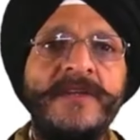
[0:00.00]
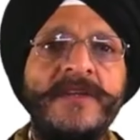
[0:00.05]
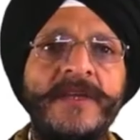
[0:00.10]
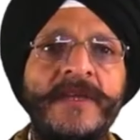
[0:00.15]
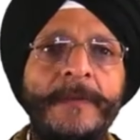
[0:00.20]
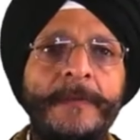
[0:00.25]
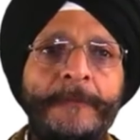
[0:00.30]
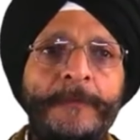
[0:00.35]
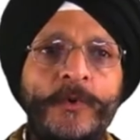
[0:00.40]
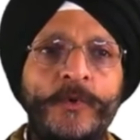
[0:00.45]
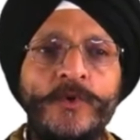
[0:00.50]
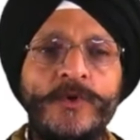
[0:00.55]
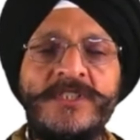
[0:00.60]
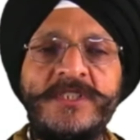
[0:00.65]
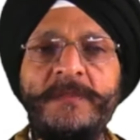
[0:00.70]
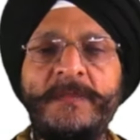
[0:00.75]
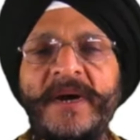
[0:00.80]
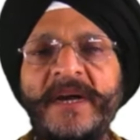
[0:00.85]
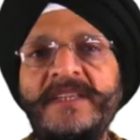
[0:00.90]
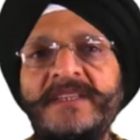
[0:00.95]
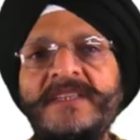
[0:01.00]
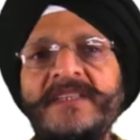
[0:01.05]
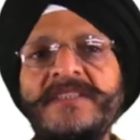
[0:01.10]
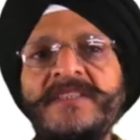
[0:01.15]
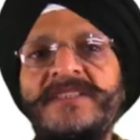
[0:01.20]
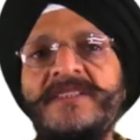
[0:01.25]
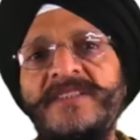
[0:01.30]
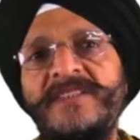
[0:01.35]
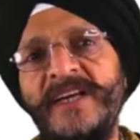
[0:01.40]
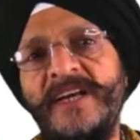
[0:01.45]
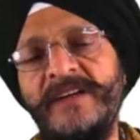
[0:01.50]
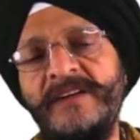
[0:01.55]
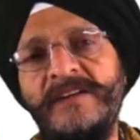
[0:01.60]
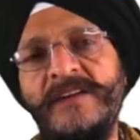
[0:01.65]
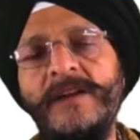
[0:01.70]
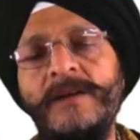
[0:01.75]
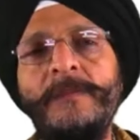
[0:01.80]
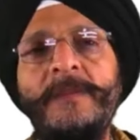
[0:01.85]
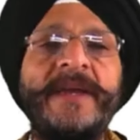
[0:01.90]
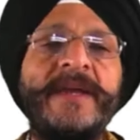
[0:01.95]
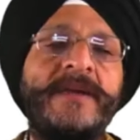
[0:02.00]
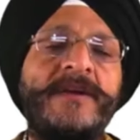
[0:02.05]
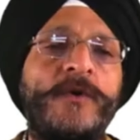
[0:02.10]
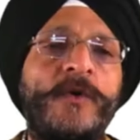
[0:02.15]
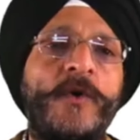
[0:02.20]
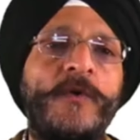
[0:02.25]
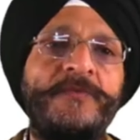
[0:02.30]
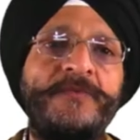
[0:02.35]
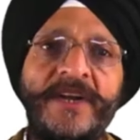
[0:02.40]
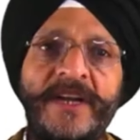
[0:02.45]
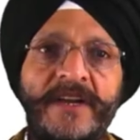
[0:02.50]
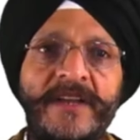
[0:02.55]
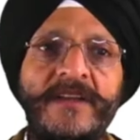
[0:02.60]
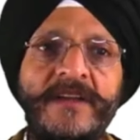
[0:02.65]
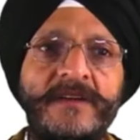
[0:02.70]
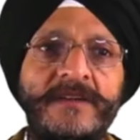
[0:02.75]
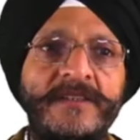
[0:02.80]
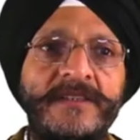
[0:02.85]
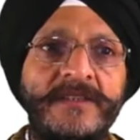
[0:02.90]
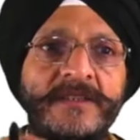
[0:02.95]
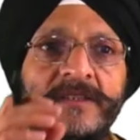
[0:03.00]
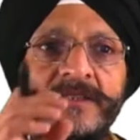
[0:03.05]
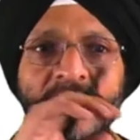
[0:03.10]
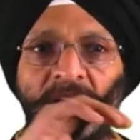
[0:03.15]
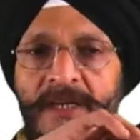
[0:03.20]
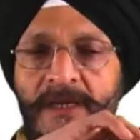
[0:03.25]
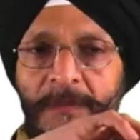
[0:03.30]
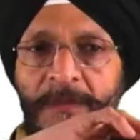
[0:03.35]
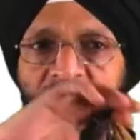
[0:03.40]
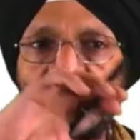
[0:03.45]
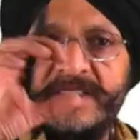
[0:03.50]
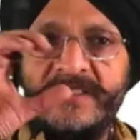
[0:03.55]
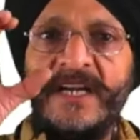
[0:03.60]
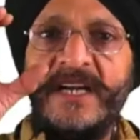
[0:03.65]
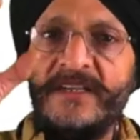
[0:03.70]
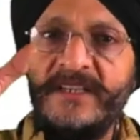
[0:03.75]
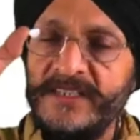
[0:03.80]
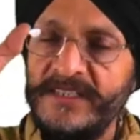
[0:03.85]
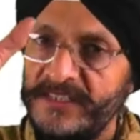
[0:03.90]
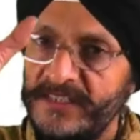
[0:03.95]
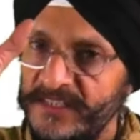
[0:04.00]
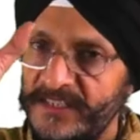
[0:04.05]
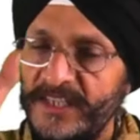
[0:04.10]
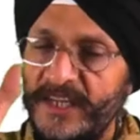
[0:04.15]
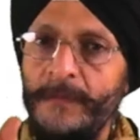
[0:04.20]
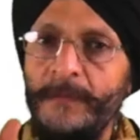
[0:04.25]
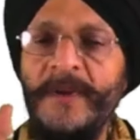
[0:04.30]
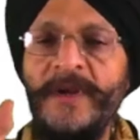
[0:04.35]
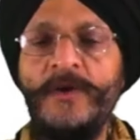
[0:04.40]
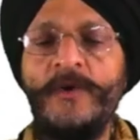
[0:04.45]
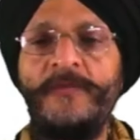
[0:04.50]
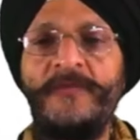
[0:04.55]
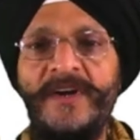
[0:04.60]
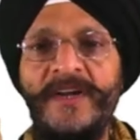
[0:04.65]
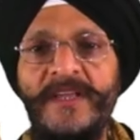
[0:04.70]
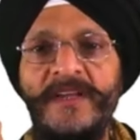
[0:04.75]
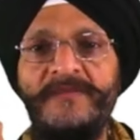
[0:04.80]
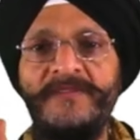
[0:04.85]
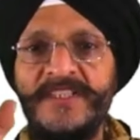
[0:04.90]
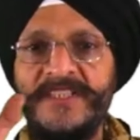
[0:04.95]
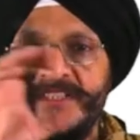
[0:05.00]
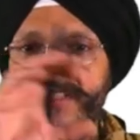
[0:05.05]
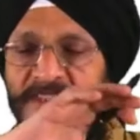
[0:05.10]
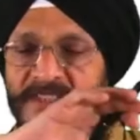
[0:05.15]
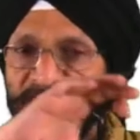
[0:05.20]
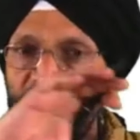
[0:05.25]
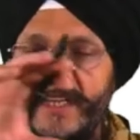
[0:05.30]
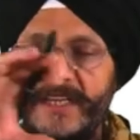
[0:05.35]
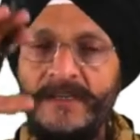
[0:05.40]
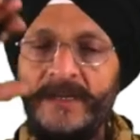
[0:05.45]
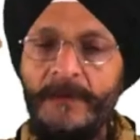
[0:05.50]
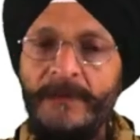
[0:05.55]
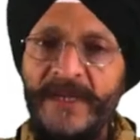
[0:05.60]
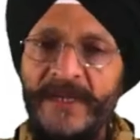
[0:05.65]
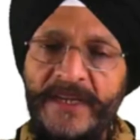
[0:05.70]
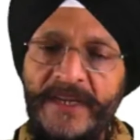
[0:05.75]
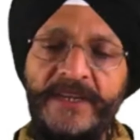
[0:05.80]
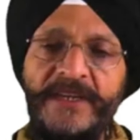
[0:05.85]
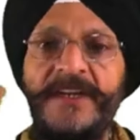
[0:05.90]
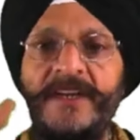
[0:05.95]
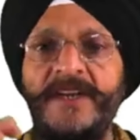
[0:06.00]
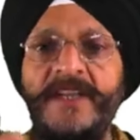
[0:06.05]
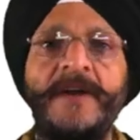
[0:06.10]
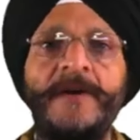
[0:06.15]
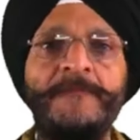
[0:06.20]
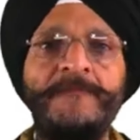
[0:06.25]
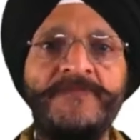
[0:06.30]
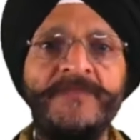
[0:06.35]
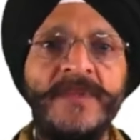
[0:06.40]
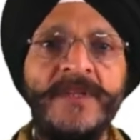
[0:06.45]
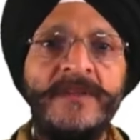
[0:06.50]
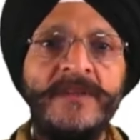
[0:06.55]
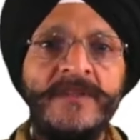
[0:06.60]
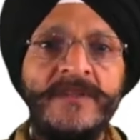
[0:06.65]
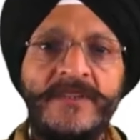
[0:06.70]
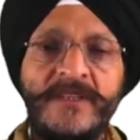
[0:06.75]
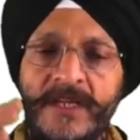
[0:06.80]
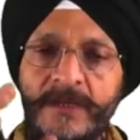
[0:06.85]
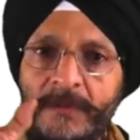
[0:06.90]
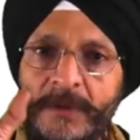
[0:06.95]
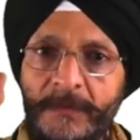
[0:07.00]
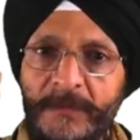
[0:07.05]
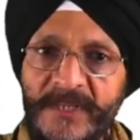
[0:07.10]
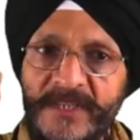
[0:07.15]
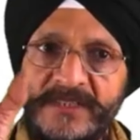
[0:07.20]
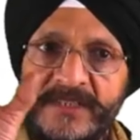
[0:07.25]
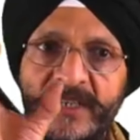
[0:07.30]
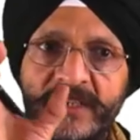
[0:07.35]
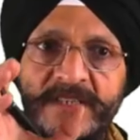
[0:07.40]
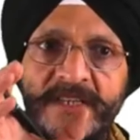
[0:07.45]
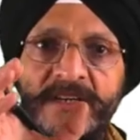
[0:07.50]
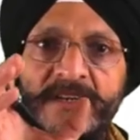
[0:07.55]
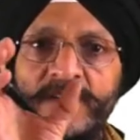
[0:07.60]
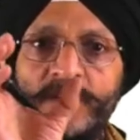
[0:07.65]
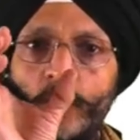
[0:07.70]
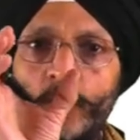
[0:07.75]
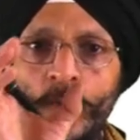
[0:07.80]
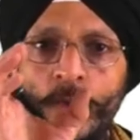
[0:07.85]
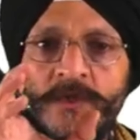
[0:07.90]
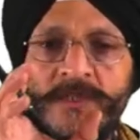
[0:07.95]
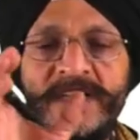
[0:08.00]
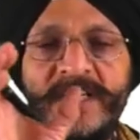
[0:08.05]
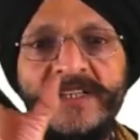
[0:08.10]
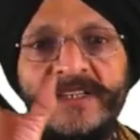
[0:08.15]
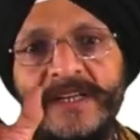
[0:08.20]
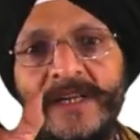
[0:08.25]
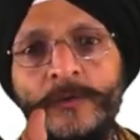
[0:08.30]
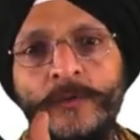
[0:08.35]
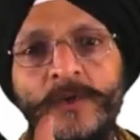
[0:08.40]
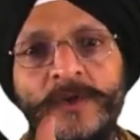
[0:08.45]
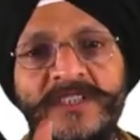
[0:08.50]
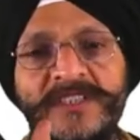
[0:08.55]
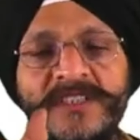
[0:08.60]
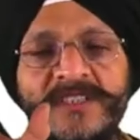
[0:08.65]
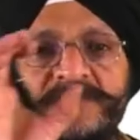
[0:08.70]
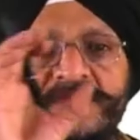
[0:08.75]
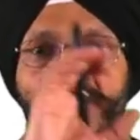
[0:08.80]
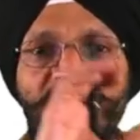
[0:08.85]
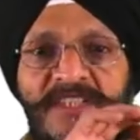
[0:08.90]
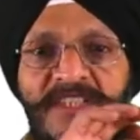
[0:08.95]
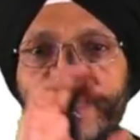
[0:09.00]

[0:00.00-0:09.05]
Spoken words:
imposed by the Central Bank of India. It means that is Reserve Bank of India, which is the central bank in India. There may be certain rules and regulations which